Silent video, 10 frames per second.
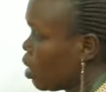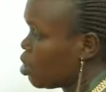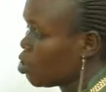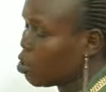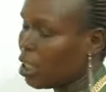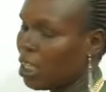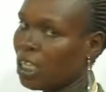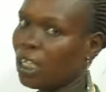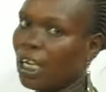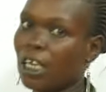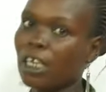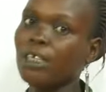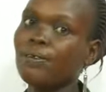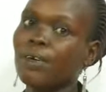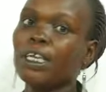ionization energy, and
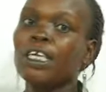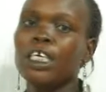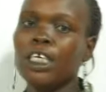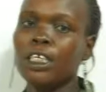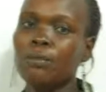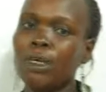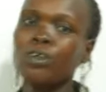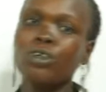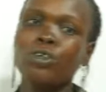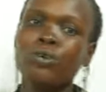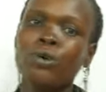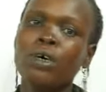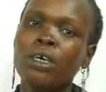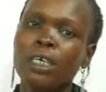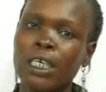even it may go to
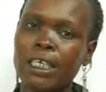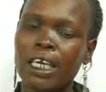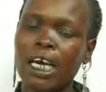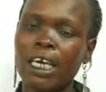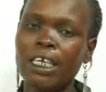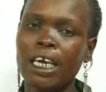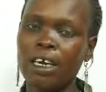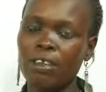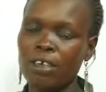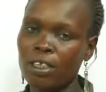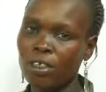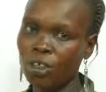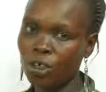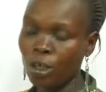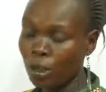the third
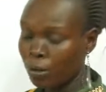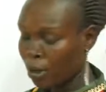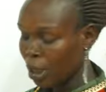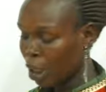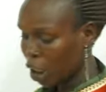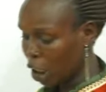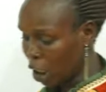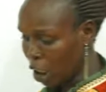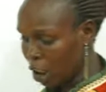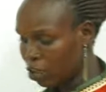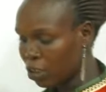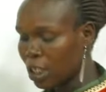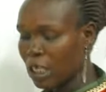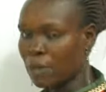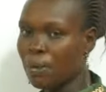ionization energy. So it
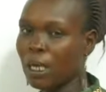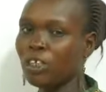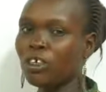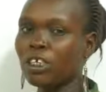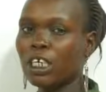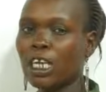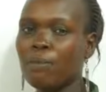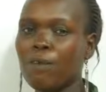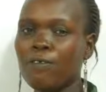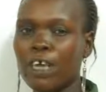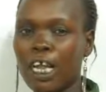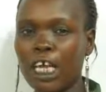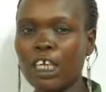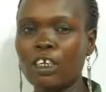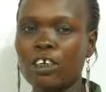depends on the number of the
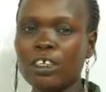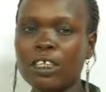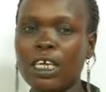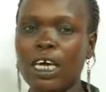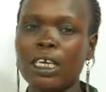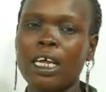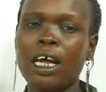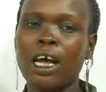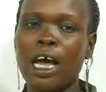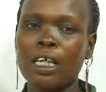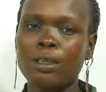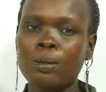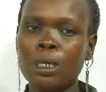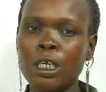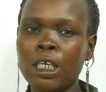electrons that has
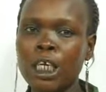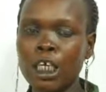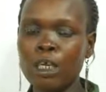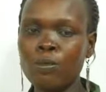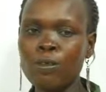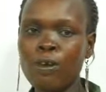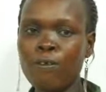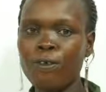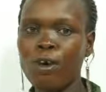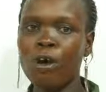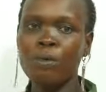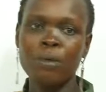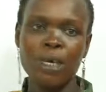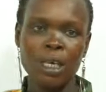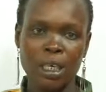been removed from
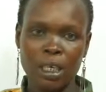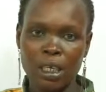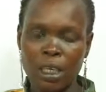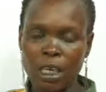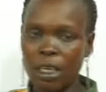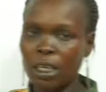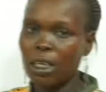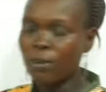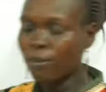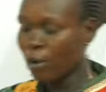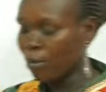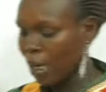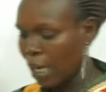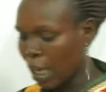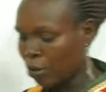
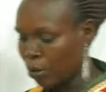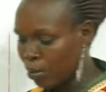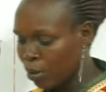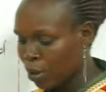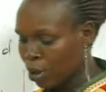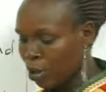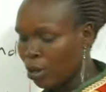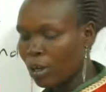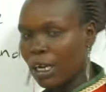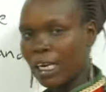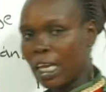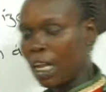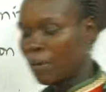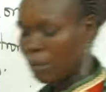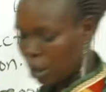an atom or an
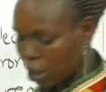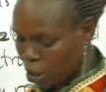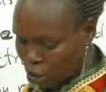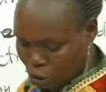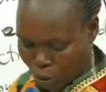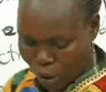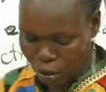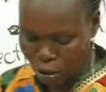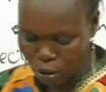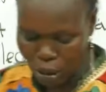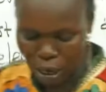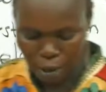element. So we are going to